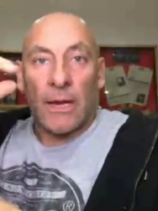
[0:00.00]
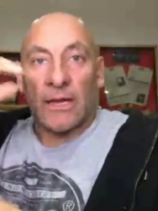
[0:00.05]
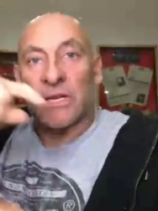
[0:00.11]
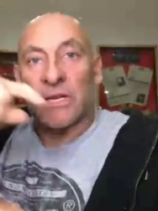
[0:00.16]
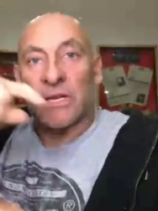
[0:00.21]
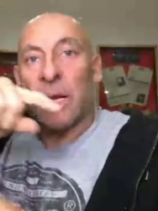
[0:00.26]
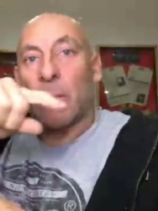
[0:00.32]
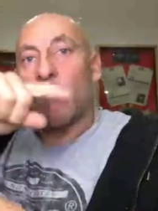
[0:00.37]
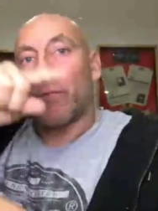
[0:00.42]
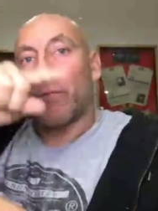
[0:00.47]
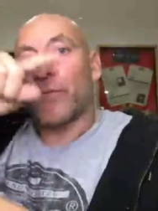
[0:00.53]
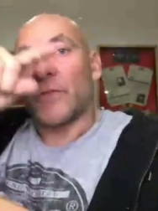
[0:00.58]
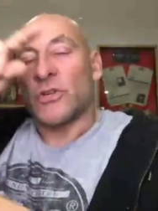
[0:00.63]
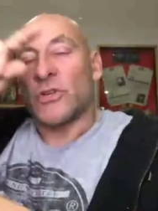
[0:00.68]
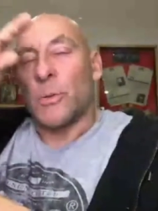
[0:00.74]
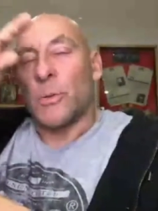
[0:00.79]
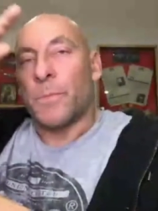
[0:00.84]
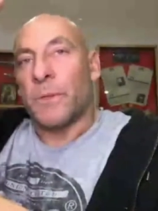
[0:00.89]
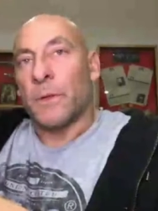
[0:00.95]
and I had to come off
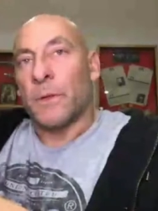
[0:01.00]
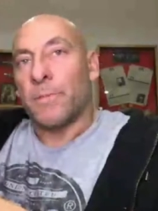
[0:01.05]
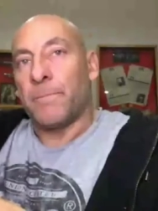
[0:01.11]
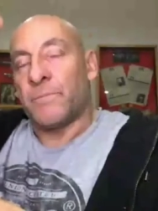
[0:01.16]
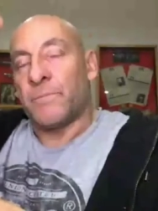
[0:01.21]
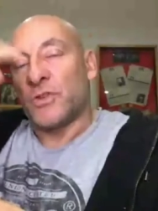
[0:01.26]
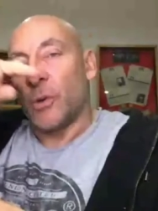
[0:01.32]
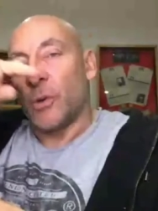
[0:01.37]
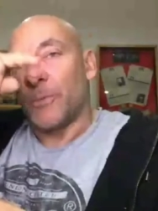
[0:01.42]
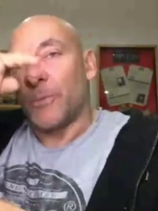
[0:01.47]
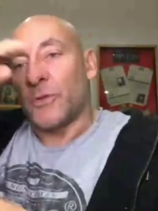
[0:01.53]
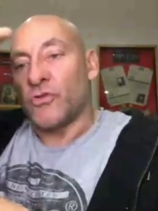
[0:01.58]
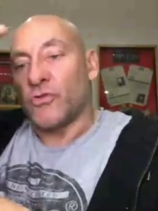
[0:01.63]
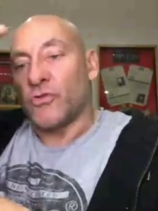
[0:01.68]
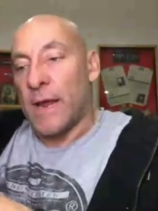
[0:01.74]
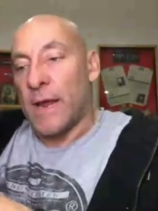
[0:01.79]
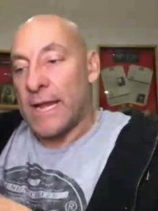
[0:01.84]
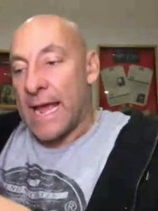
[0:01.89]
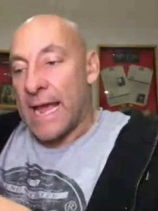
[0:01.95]
the top of the
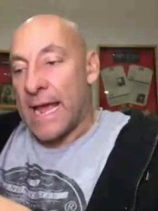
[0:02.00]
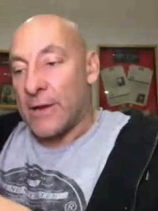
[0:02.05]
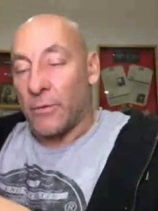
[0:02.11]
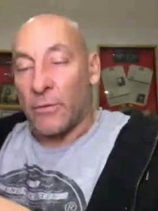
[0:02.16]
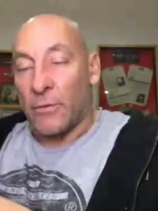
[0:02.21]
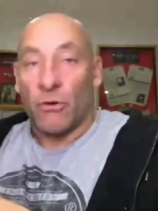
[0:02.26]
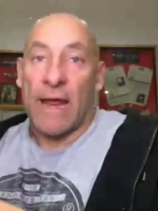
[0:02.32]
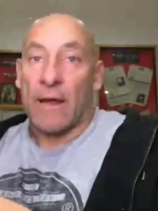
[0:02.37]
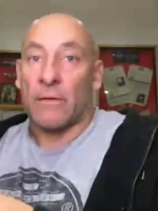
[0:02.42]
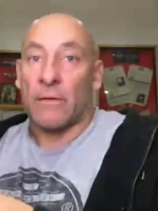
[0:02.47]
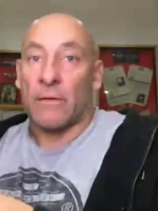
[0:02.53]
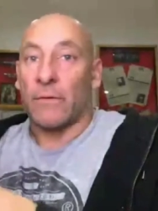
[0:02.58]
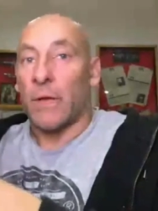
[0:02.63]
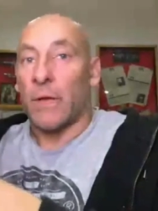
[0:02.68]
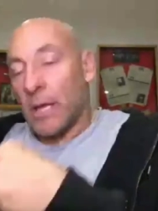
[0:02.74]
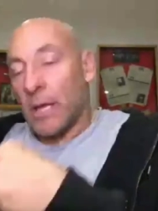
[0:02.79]
train, land on the ground,